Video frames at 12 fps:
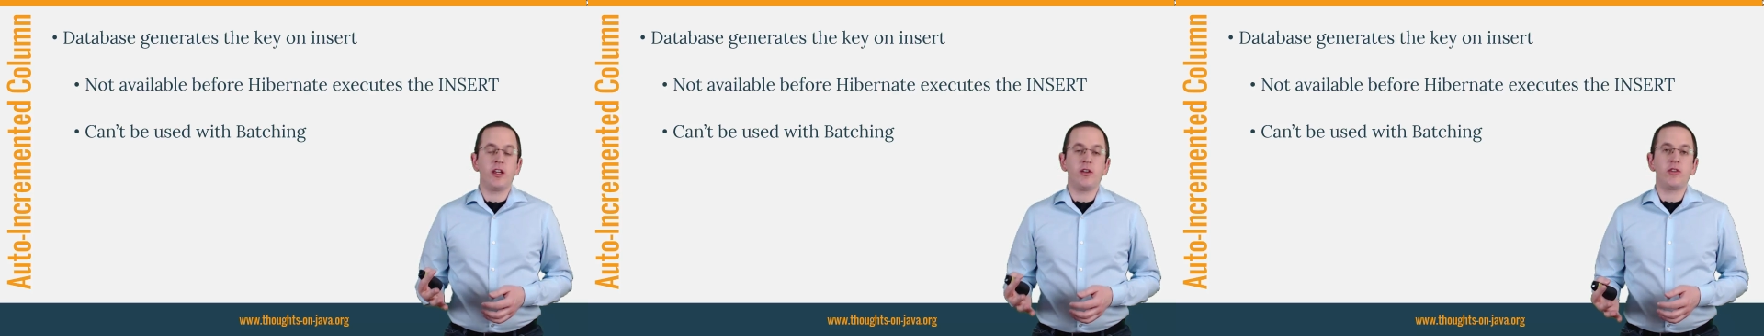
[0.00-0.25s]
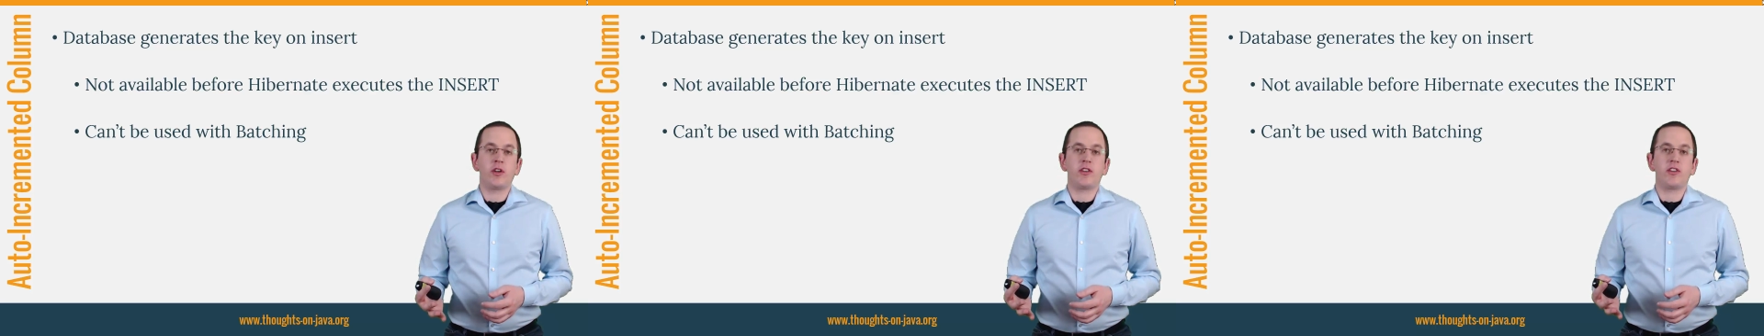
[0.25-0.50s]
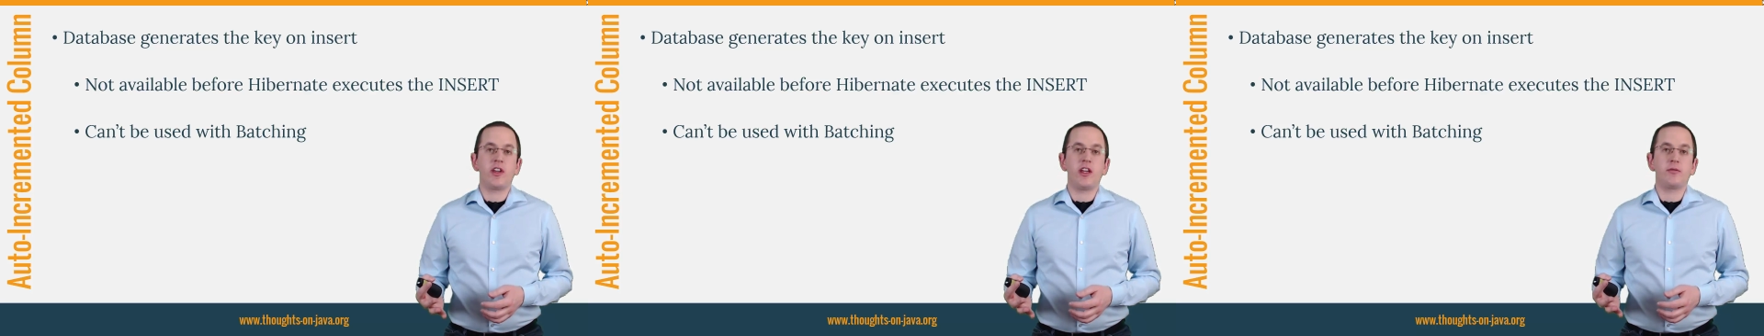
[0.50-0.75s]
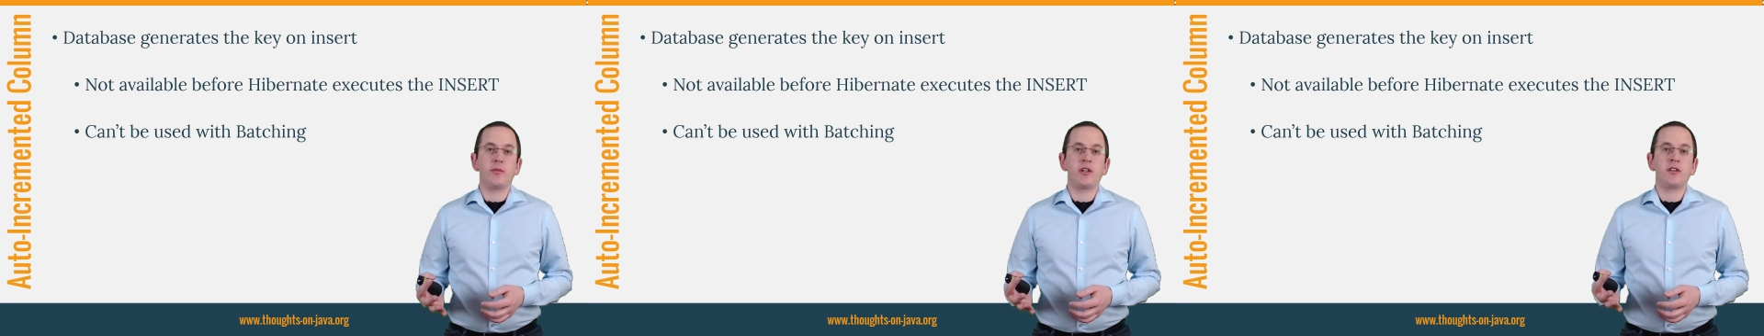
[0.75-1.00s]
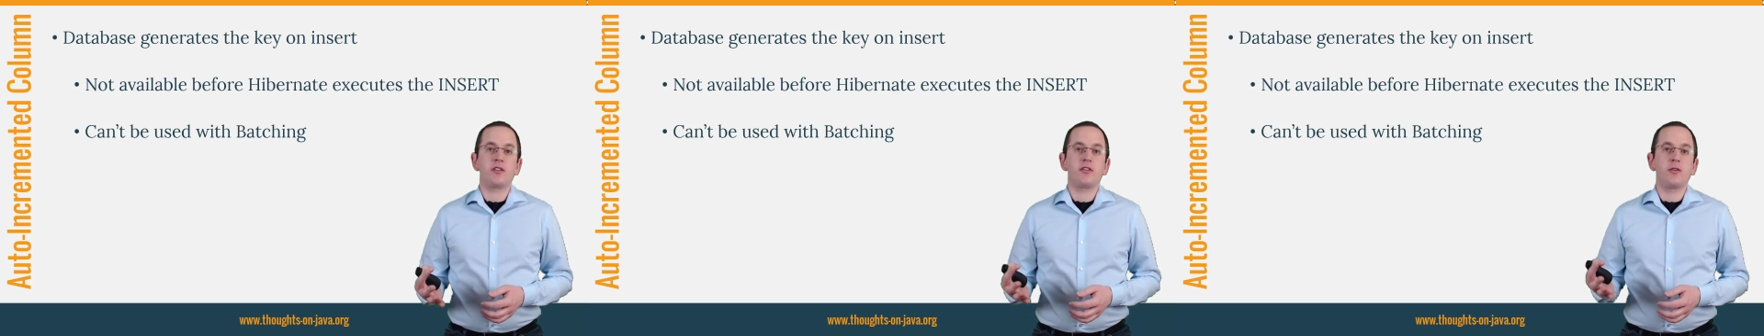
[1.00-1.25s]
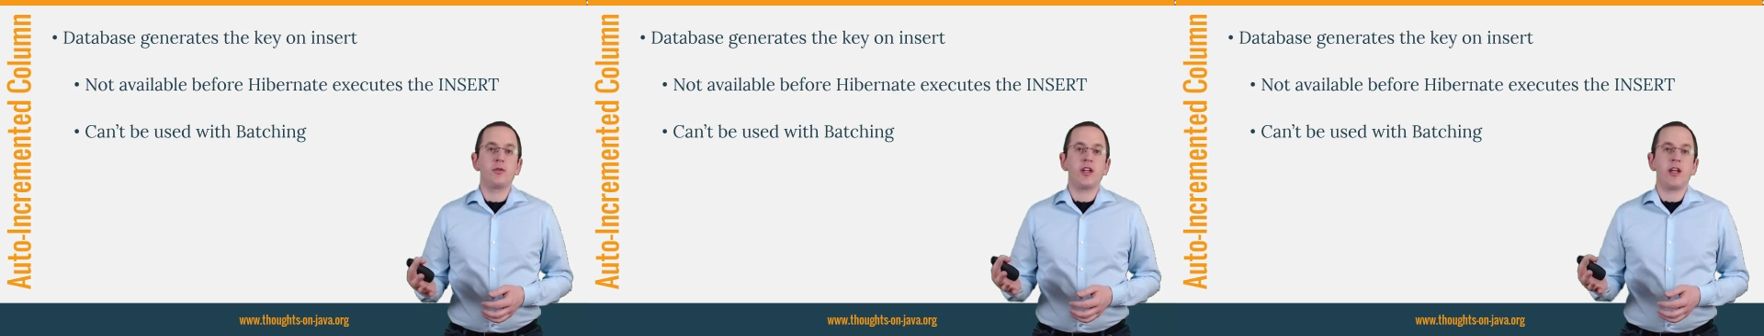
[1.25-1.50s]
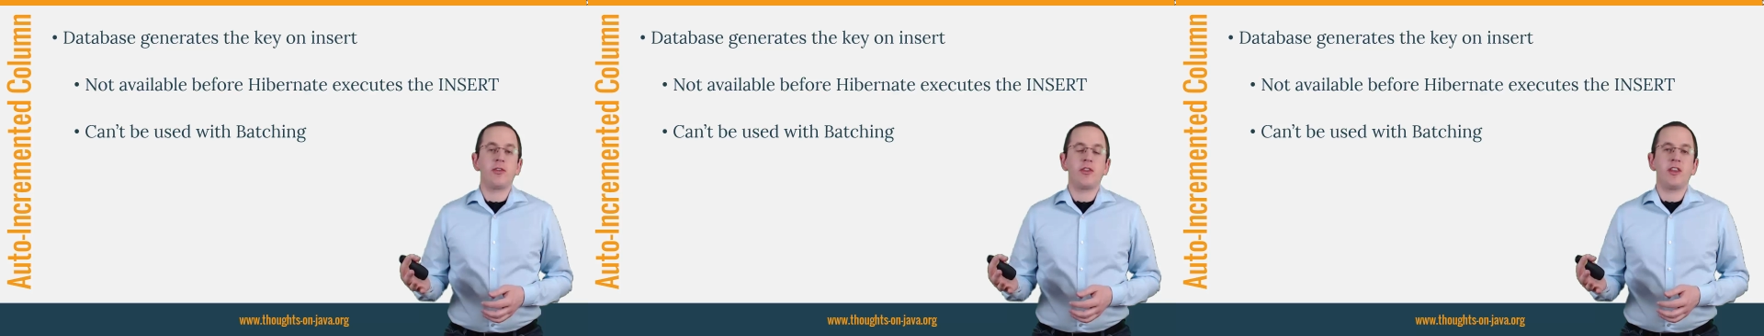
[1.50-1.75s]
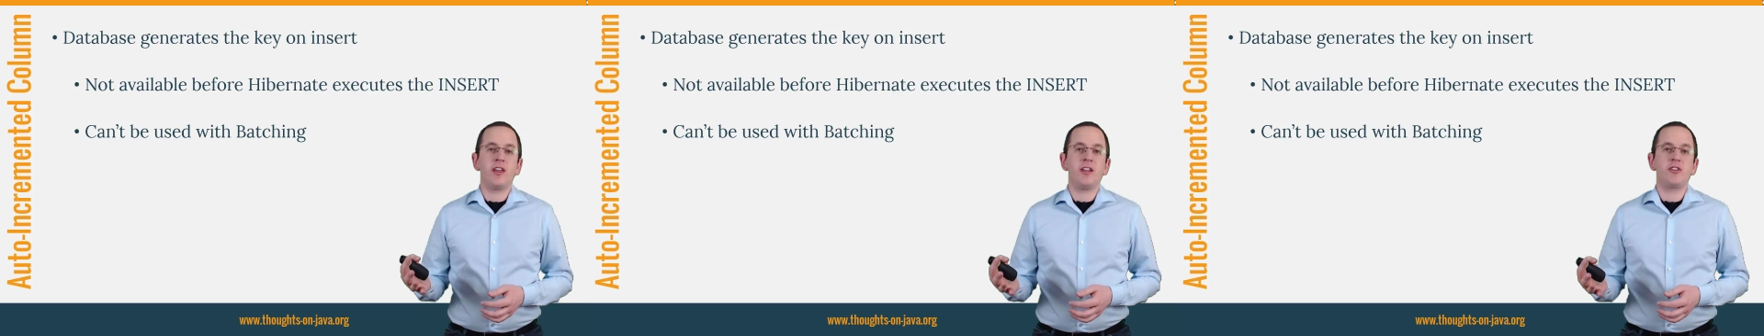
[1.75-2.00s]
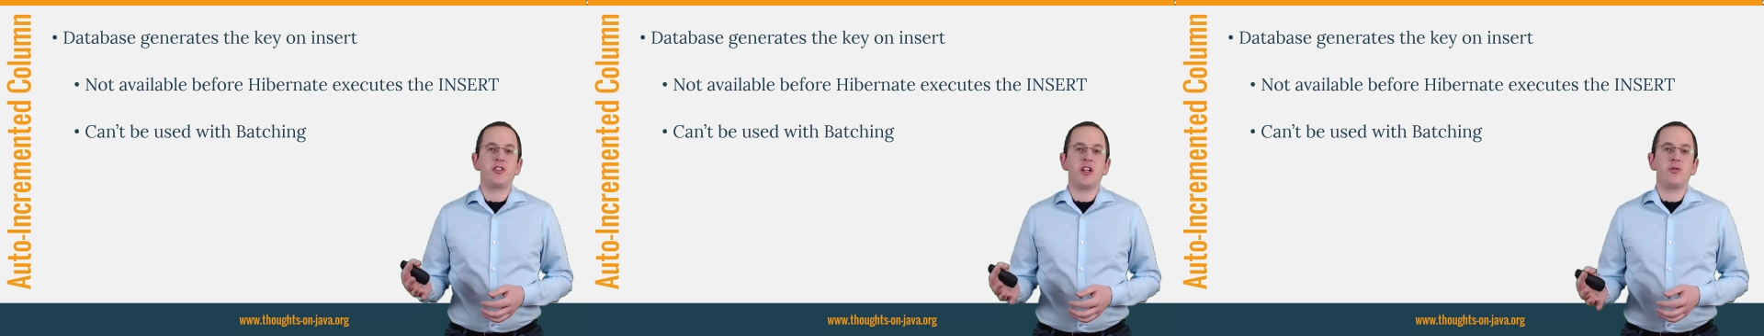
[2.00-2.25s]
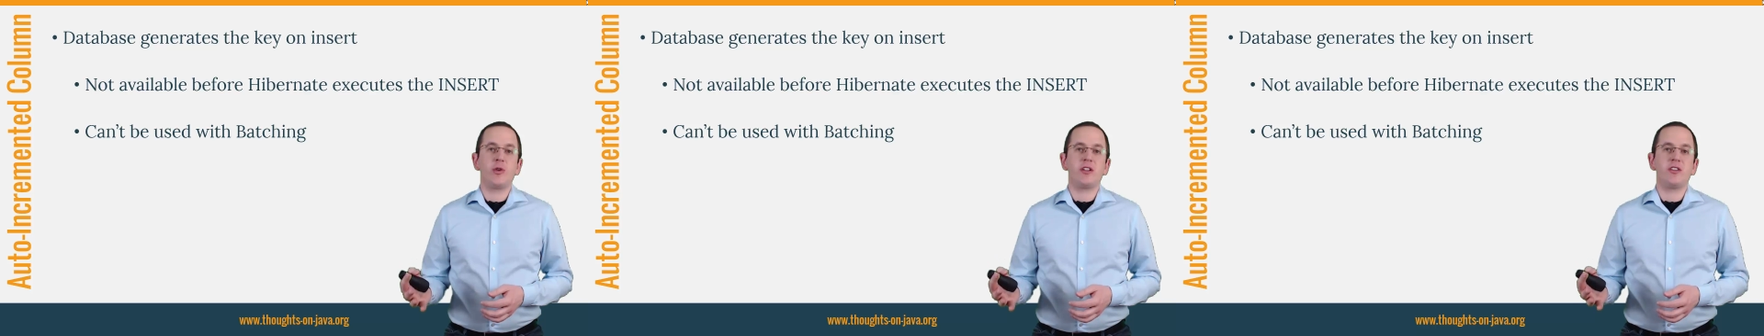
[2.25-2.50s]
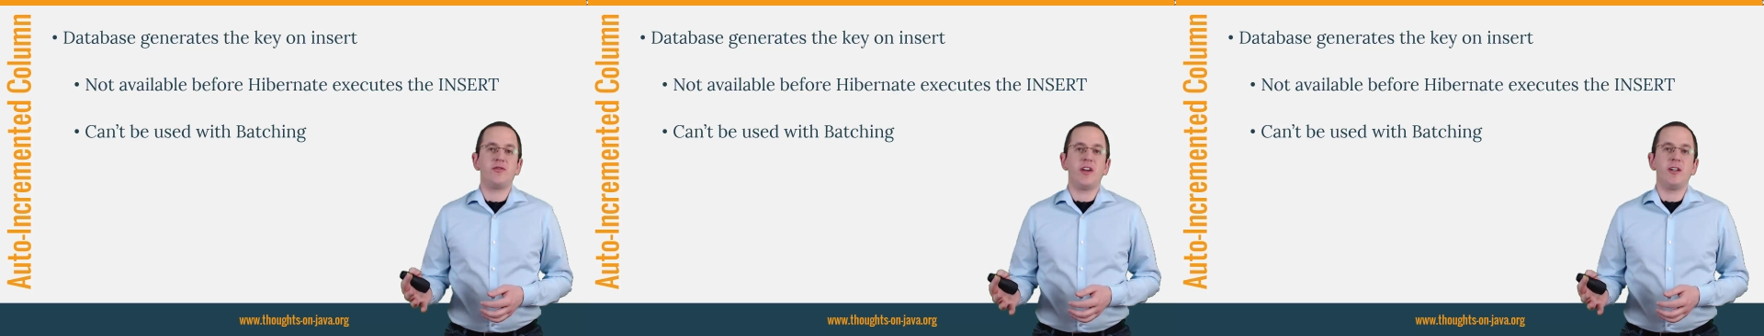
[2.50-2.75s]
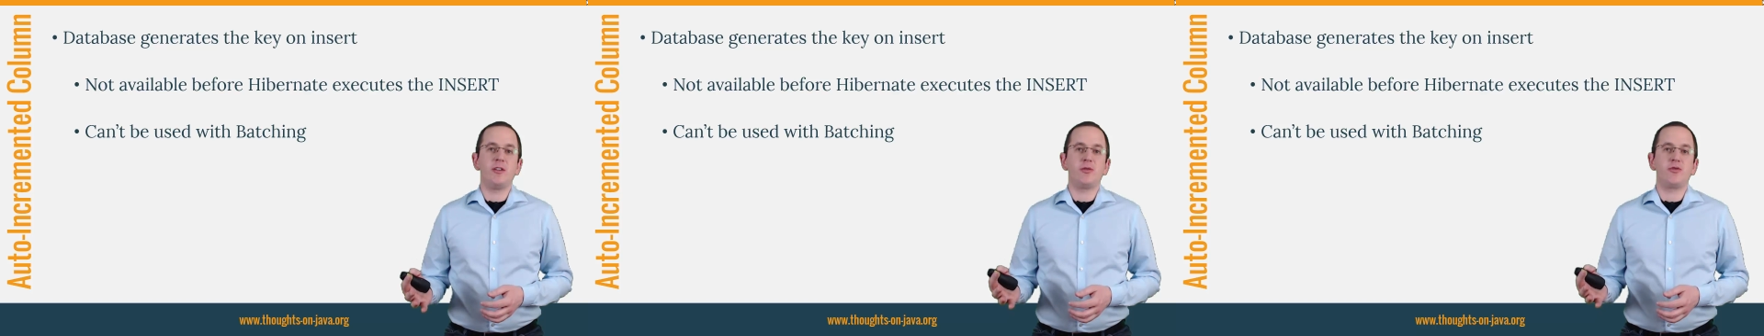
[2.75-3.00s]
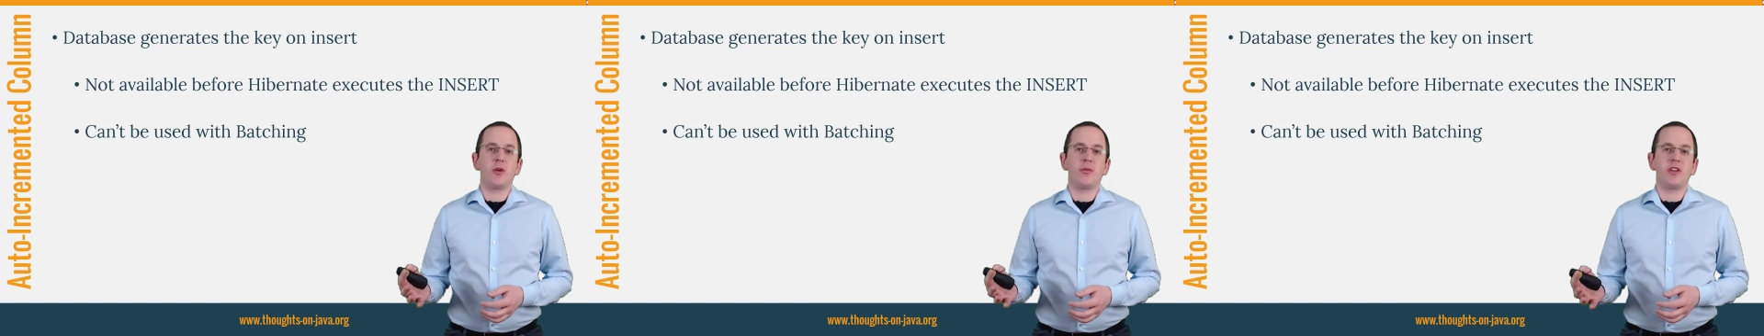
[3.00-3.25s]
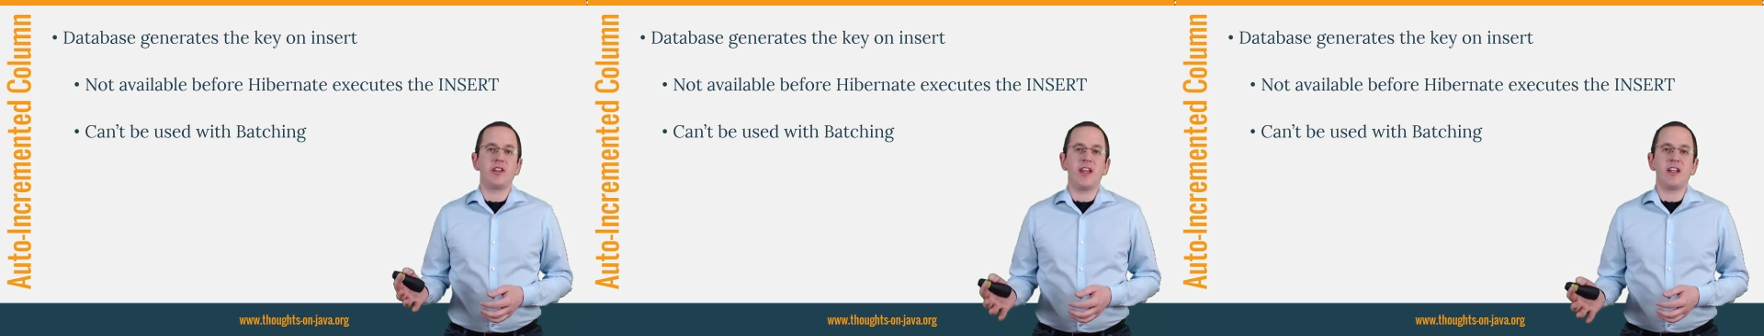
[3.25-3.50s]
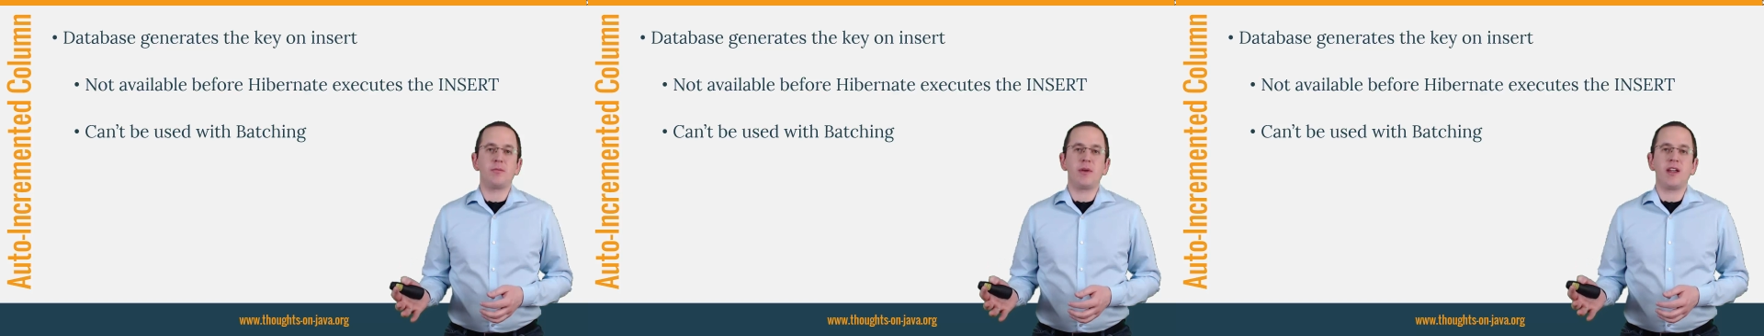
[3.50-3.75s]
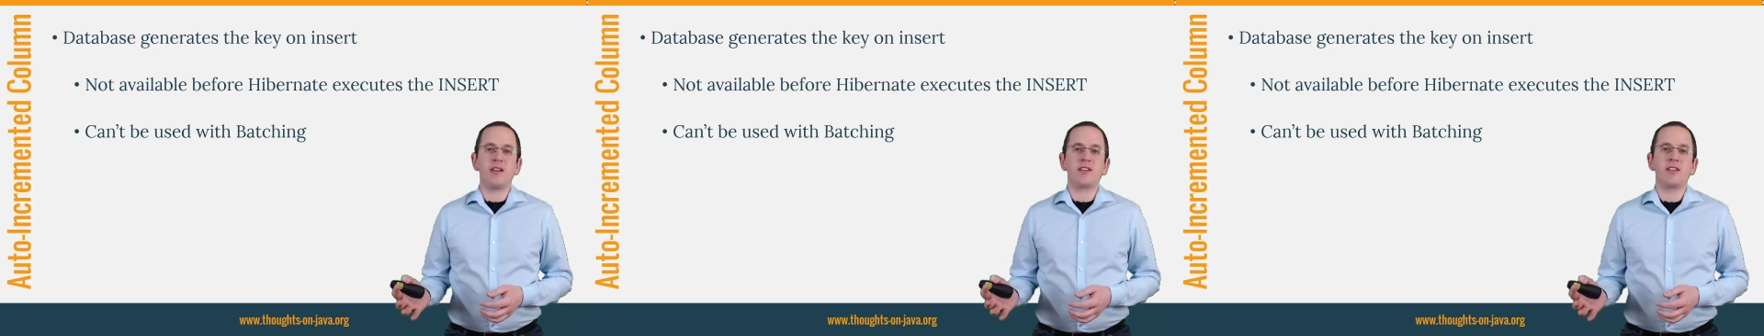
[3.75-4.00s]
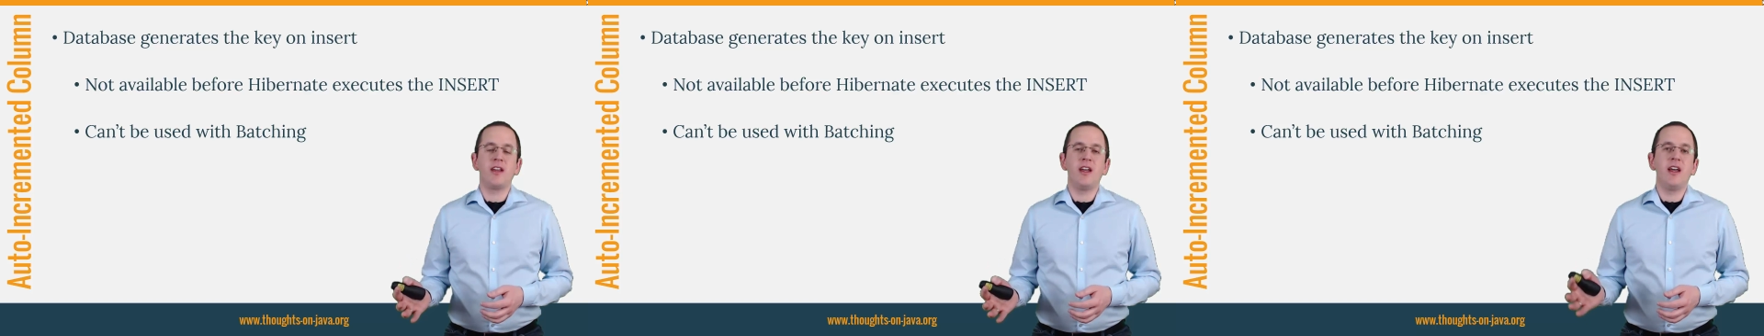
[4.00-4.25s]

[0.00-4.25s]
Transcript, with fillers: insert statement to get the generated value from the database